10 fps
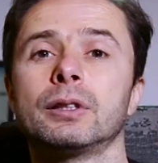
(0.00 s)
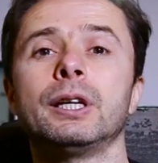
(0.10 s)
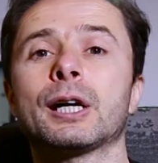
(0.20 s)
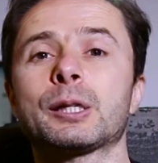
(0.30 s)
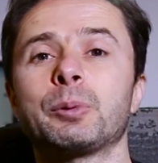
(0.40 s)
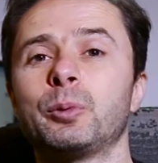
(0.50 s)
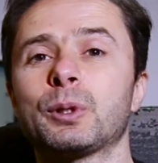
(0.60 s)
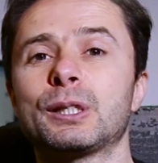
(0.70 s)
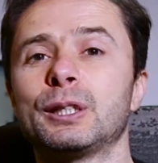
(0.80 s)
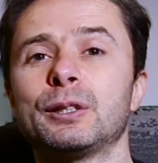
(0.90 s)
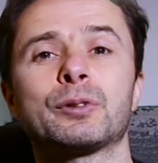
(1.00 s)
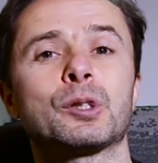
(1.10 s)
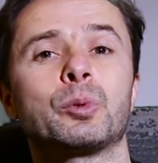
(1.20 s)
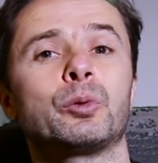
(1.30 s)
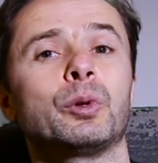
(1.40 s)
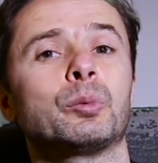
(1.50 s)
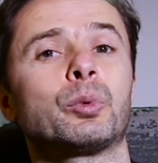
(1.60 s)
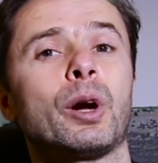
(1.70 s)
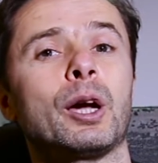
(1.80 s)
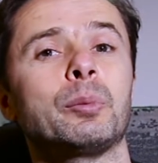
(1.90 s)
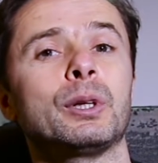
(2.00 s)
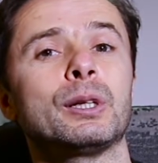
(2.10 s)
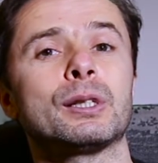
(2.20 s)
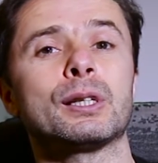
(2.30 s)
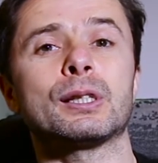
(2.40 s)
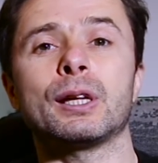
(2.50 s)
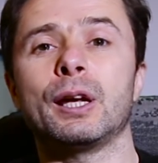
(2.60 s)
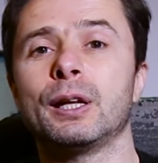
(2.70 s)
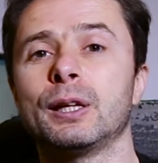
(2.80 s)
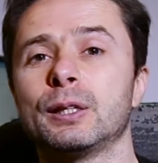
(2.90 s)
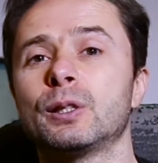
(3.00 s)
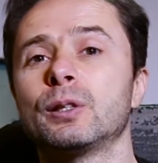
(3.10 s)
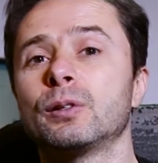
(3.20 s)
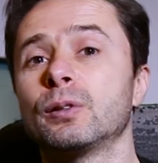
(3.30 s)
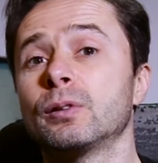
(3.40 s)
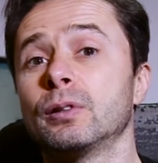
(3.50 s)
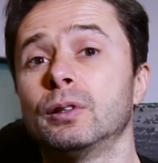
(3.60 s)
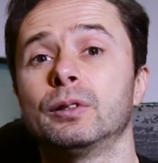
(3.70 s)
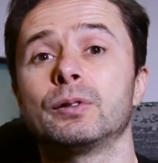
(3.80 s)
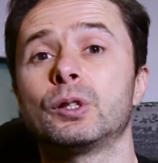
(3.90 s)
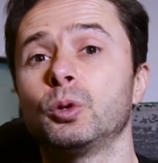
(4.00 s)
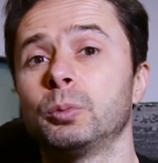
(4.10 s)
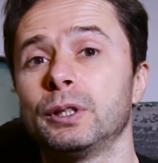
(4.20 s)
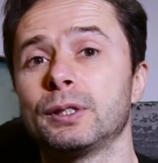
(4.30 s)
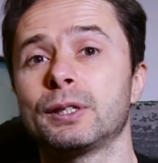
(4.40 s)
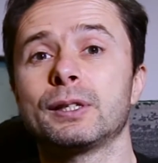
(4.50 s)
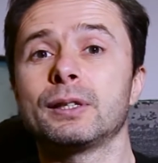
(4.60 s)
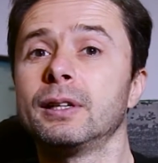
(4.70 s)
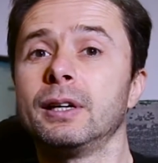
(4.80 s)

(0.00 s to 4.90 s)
He asked me what's the difference between prime lenses and zoom lenses.